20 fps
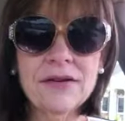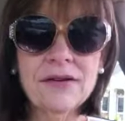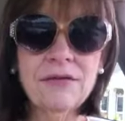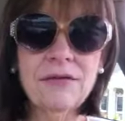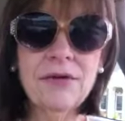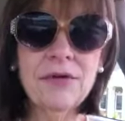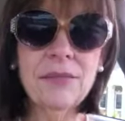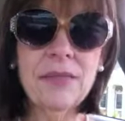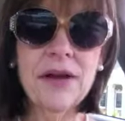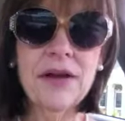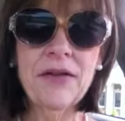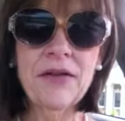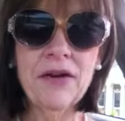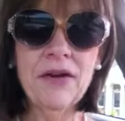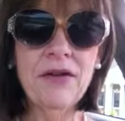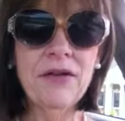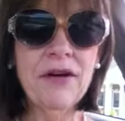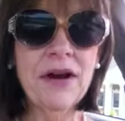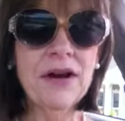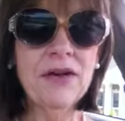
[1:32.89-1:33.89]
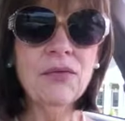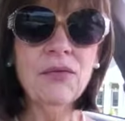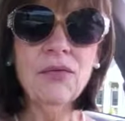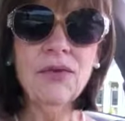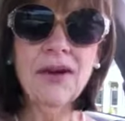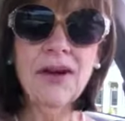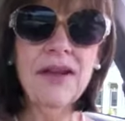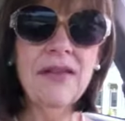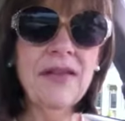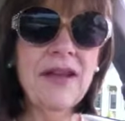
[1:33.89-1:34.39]
would be the correct
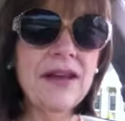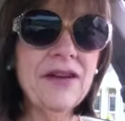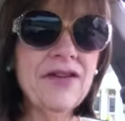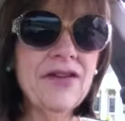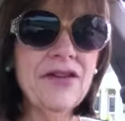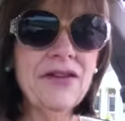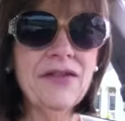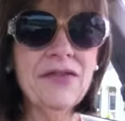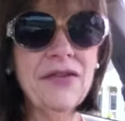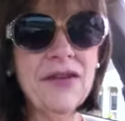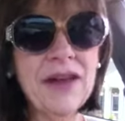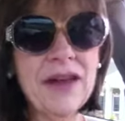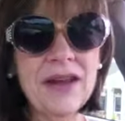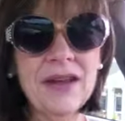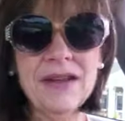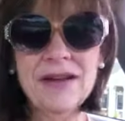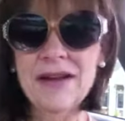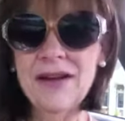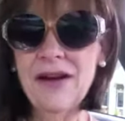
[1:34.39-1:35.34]
one, and they just fit,